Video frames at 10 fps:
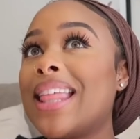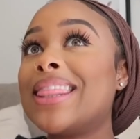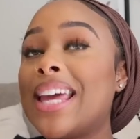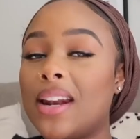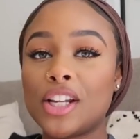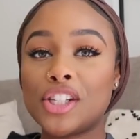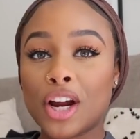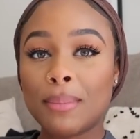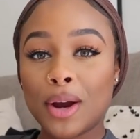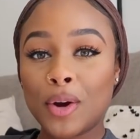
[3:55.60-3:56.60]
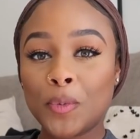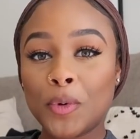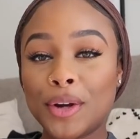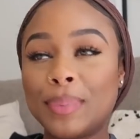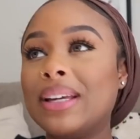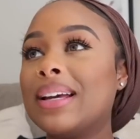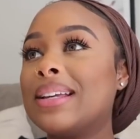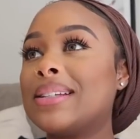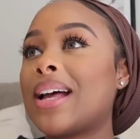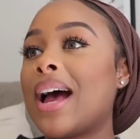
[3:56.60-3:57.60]
and then I start my homework
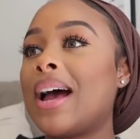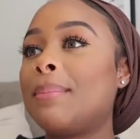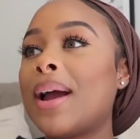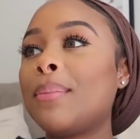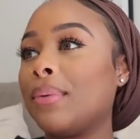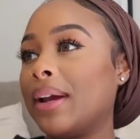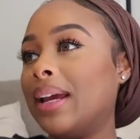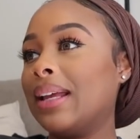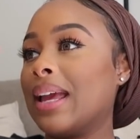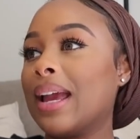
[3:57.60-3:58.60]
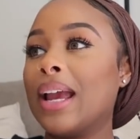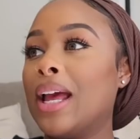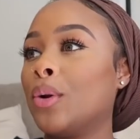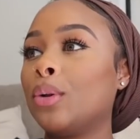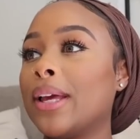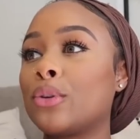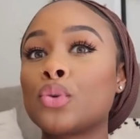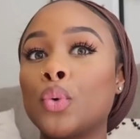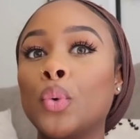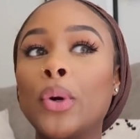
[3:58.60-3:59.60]
because I my brain can't handle like
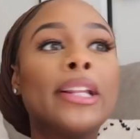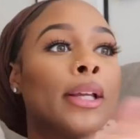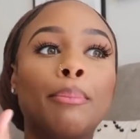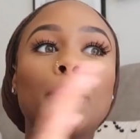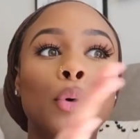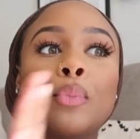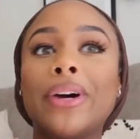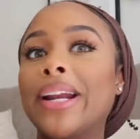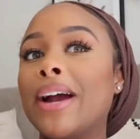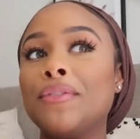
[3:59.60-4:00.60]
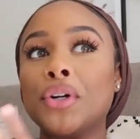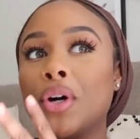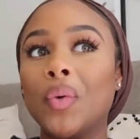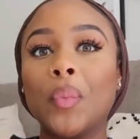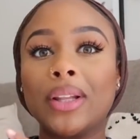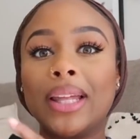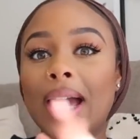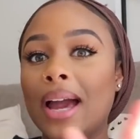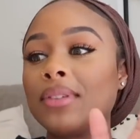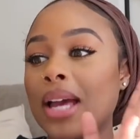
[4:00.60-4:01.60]
school and then boom right after homework like I
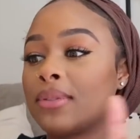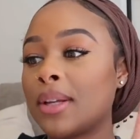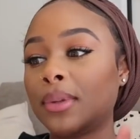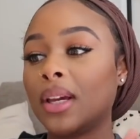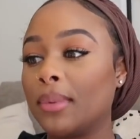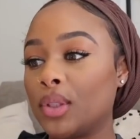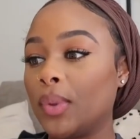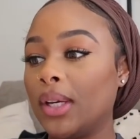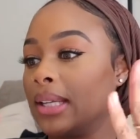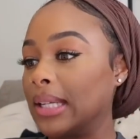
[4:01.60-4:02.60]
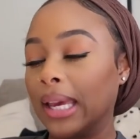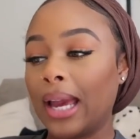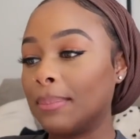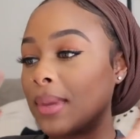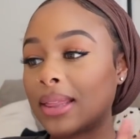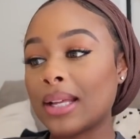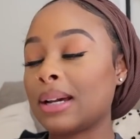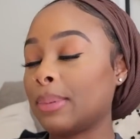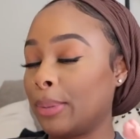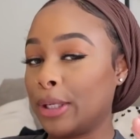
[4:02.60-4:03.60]
have to have something in between because I can't, I'm not that type of